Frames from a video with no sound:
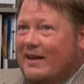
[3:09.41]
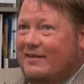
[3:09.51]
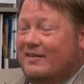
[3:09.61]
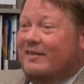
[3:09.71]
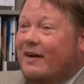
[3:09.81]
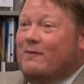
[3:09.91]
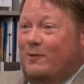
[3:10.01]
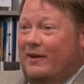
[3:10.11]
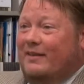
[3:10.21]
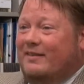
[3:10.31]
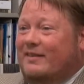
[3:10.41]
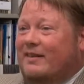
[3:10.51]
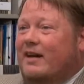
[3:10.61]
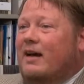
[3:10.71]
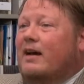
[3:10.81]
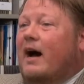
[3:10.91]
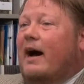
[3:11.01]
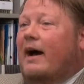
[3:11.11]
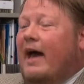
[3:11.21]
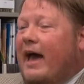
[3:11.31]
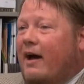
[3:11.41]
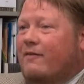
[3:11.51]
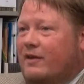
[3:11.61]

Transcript: discoveries have